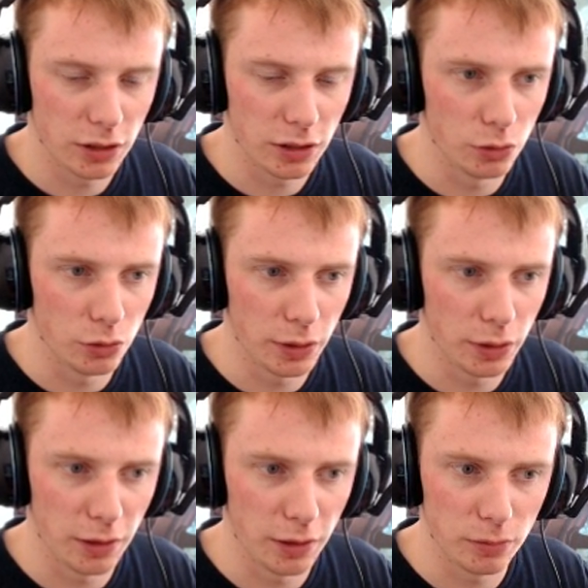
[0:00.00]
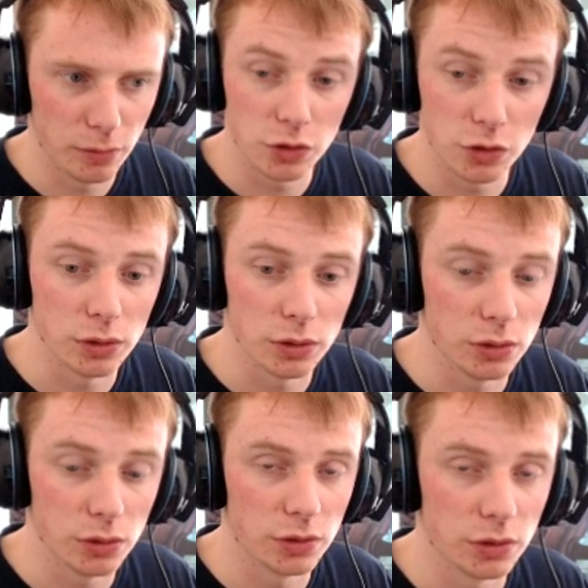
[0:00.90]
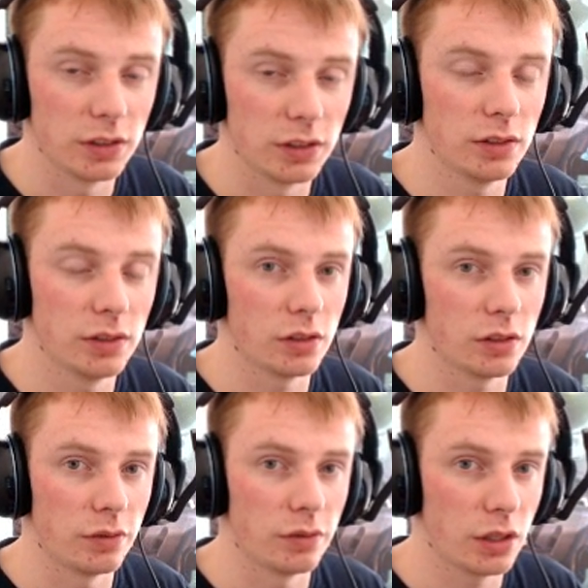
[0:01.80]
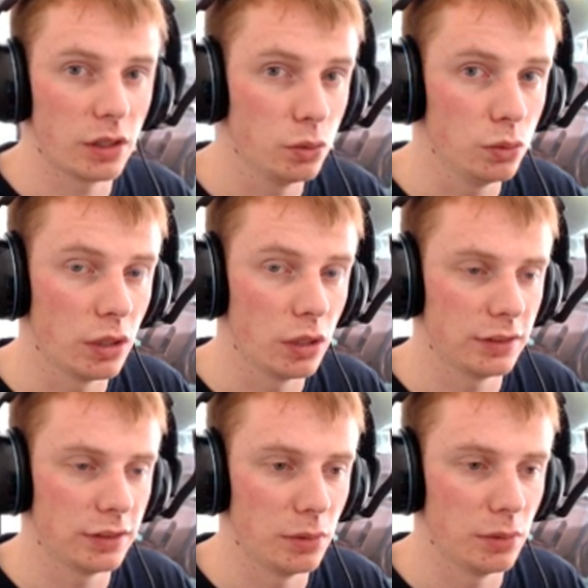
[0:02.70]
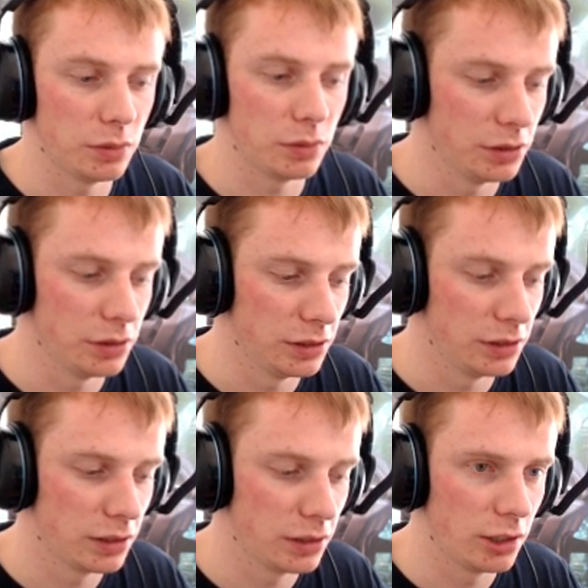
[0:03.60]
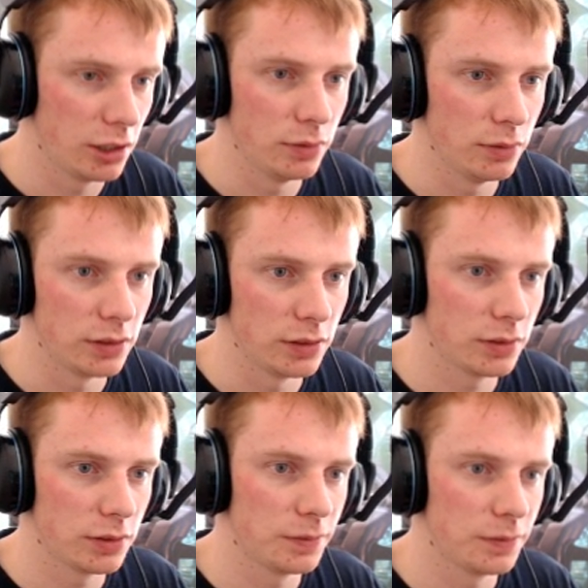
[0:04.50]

like all the way up, which is really cool because it gives us a lot of cool customizability with this.